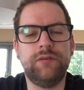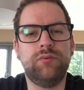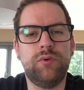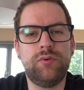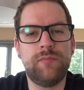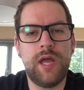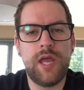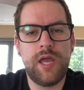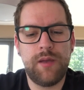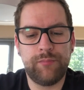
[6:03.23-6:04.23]
the room.
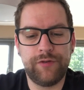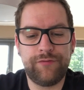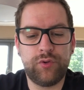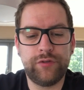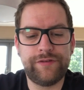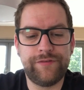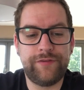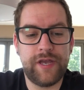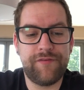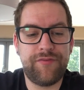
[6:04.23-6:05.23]
But of course, if
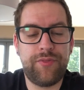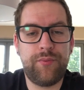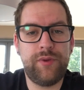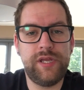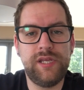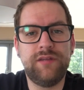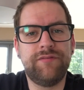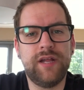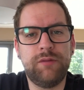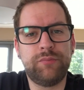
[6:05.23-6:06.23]
you have 3
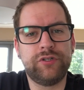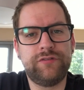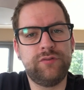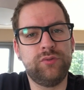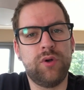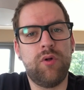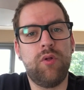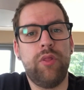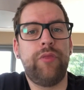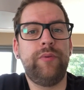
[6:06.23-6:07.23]
developers who
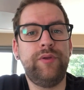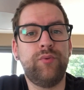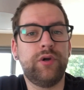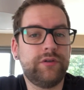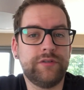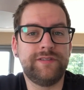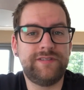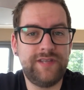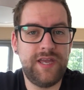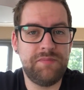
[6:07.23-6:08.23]
all 3 work on the
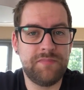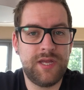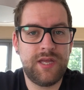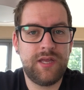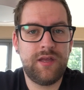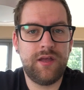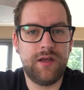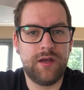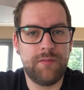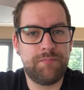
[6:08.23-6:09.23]
same
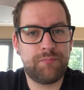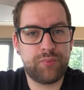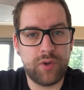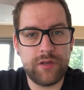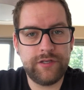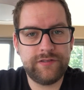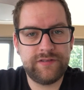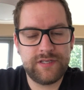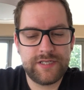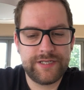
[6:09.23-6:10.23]
product,
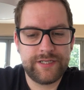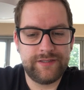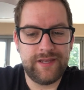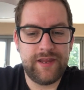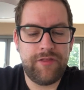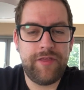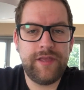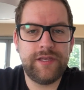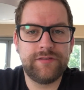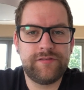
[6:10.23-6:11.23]
then I
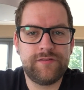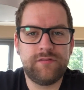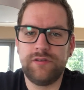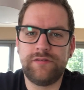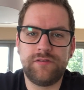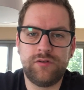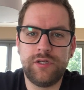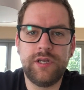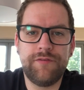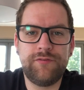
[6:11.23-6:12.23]
think it's good
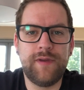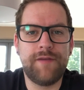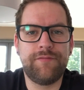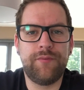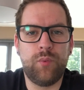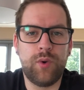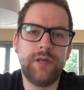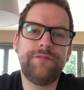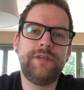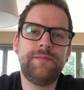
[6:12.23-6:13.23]
enough to have
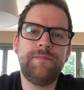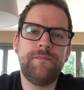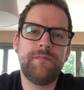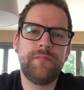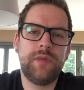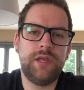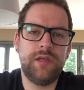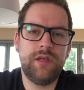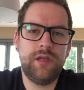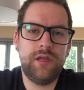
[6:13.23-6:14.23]
one of them,
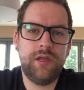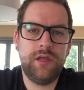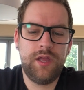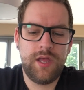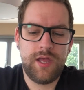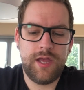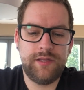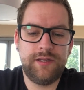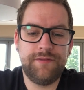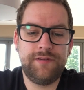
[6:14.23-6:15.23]

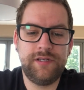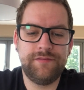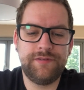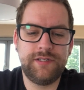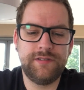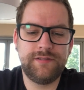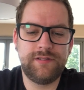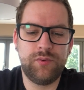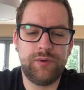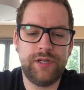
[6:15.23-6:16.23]
and definitely if it is
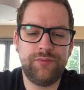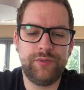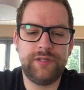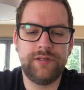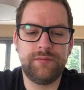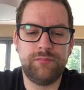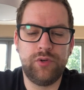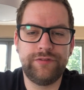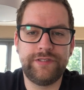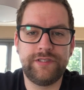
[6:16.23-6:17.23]
the one with the
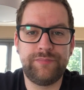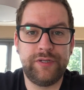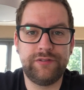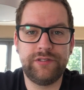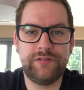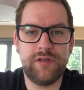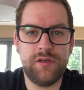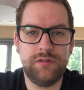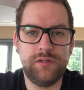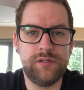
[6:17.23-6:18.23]
most experience
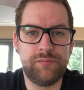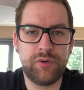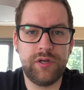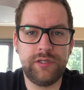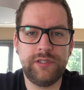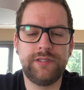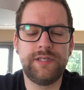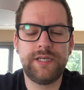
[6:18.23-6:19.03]
on the product.